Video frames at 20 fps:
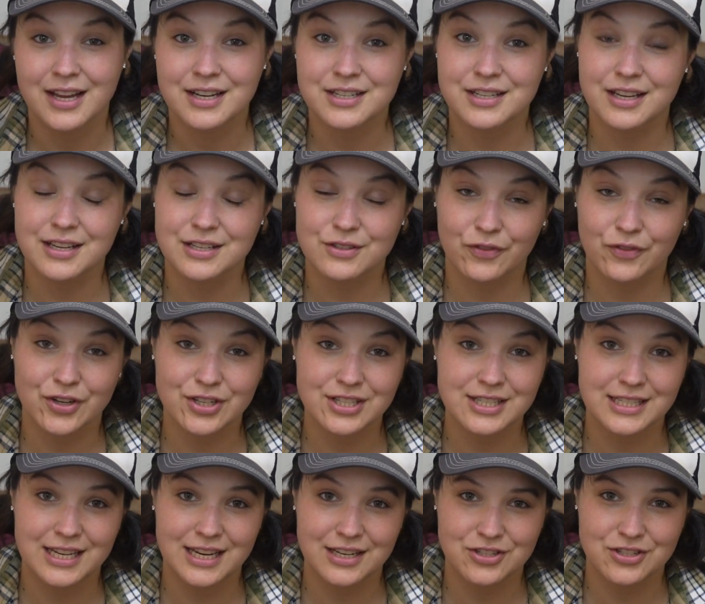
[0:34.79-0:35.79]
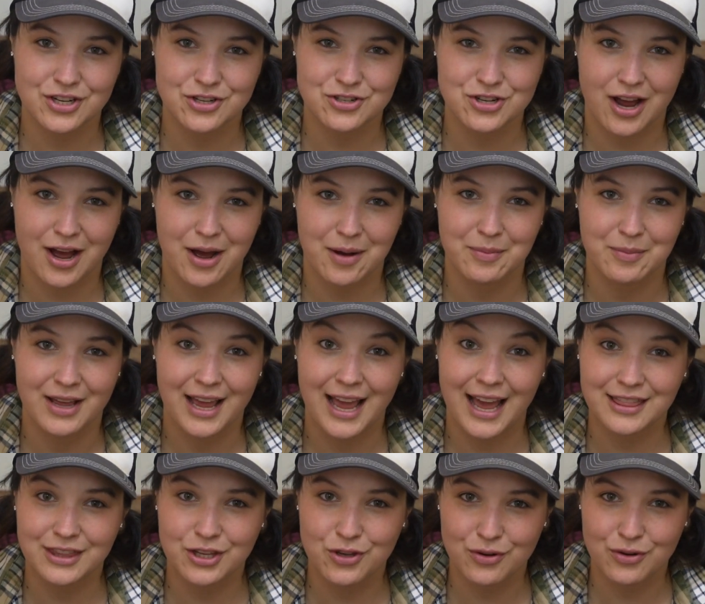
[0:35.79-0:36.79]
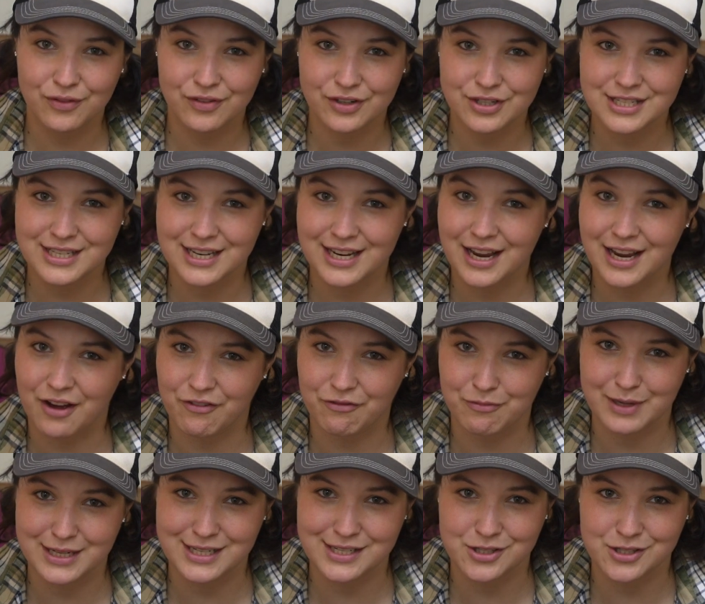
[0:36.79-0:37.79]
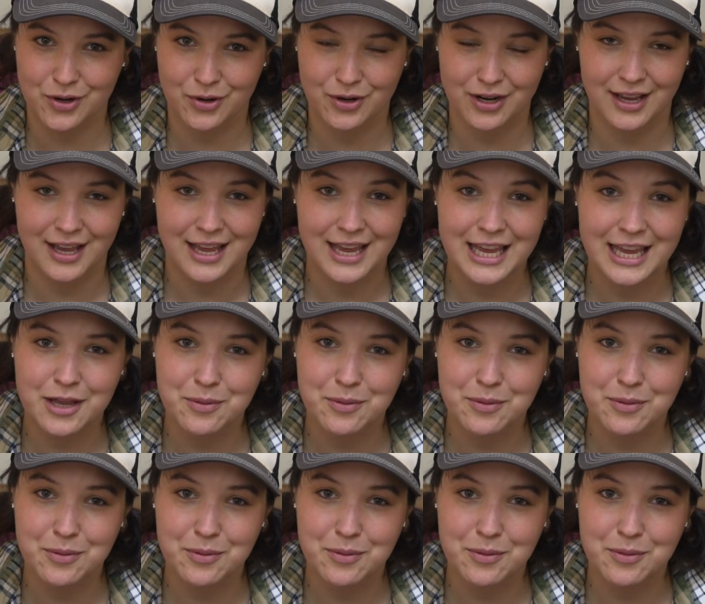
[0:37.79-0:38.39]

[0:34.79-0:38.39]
to his first teaching job at the University of Minnesota